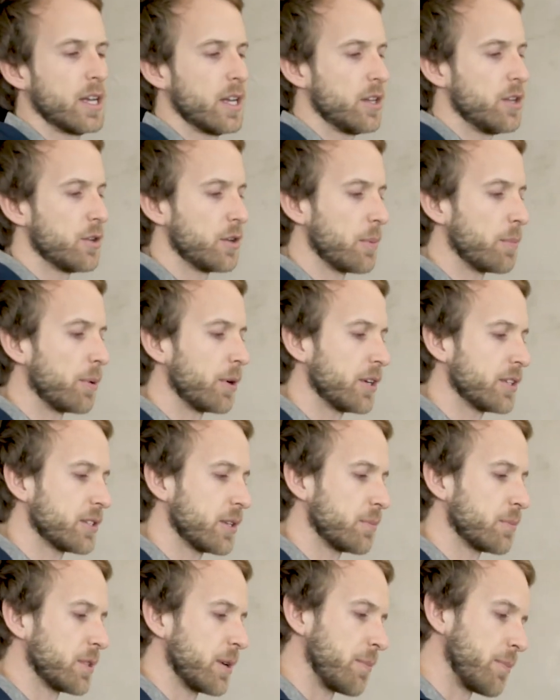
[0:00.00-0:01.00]
You can place
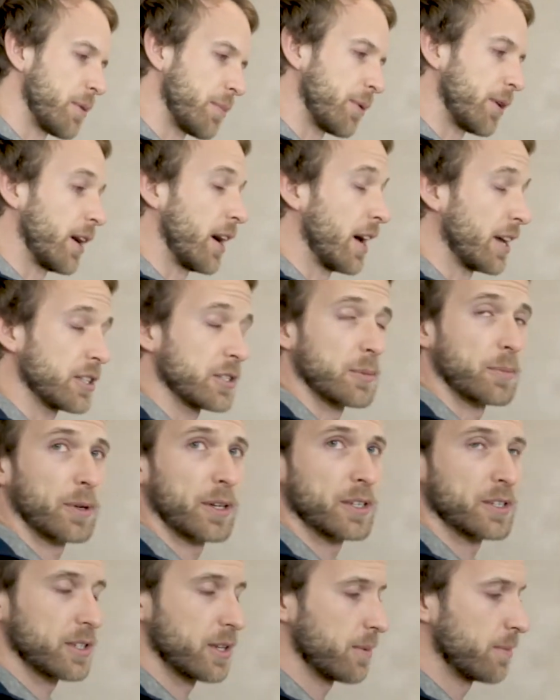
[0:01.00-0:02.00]
them, some people like to
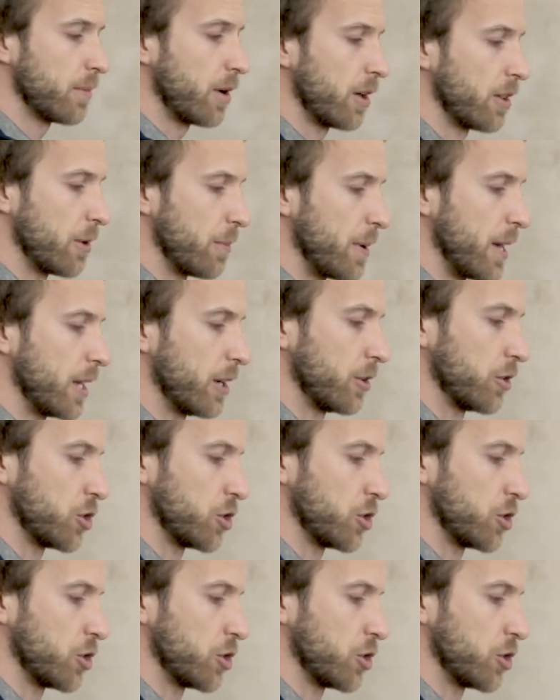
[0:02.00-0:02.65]
place them on the panel